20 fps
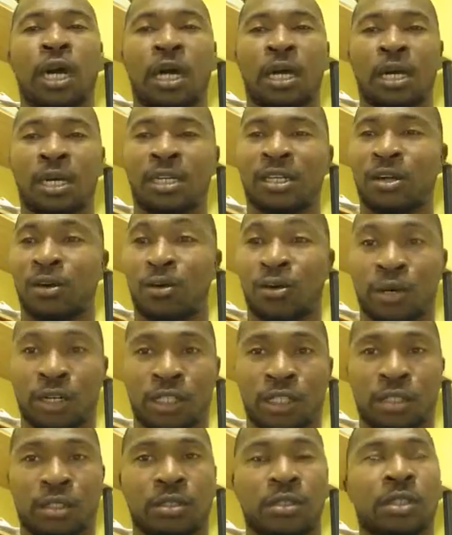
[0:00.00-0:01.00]
uh, of
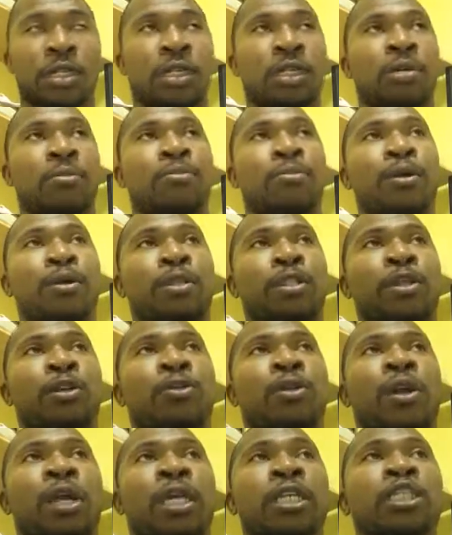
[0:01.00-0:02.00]
course, uh, birth of
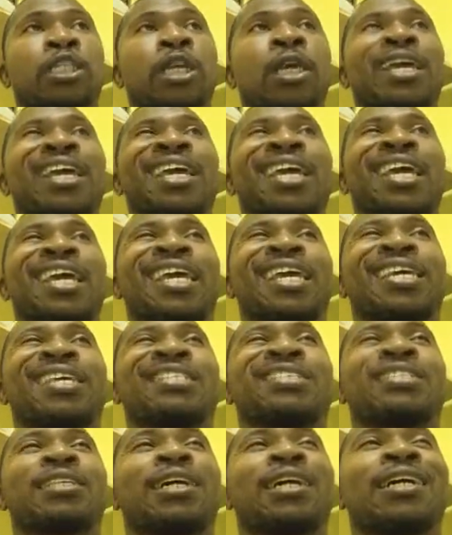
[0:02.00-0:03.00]
Christ.
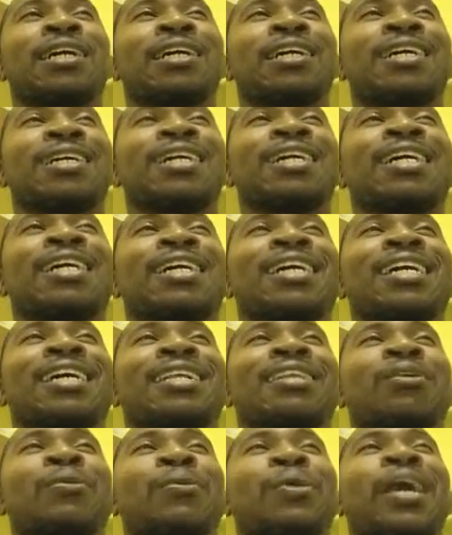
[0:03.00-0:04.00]
Is uh,
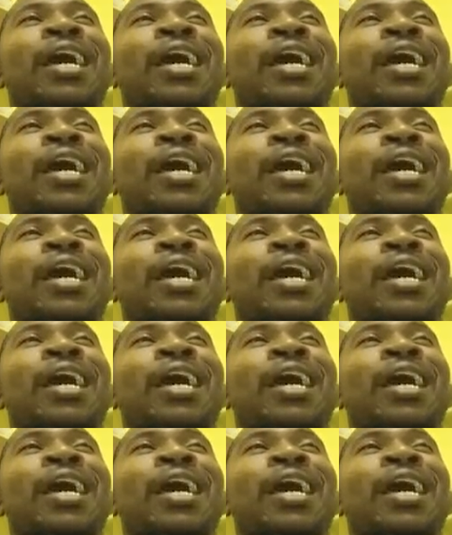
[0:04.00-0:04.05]
the